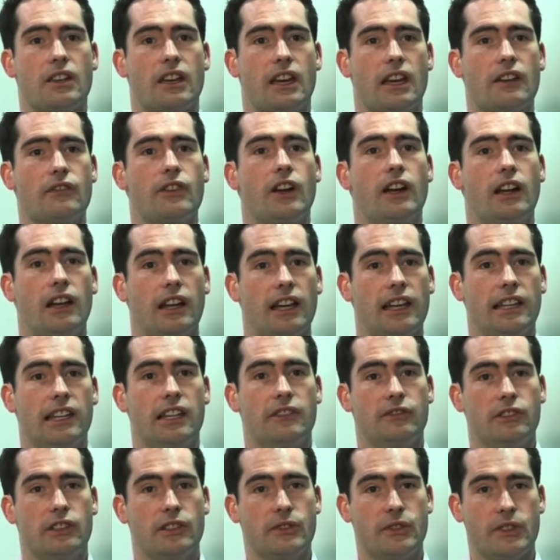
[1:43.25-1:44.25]
to have a higher
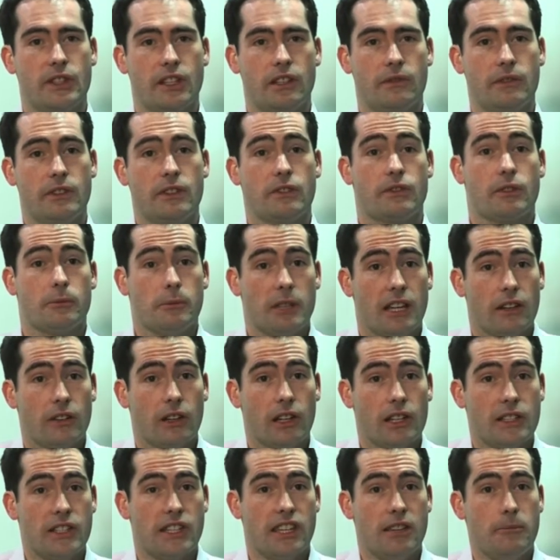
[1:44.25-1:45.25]
level of service from
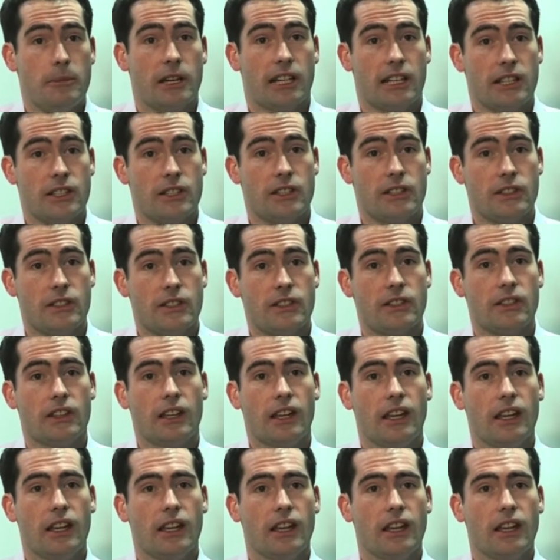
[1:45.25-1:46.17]
their IT managers,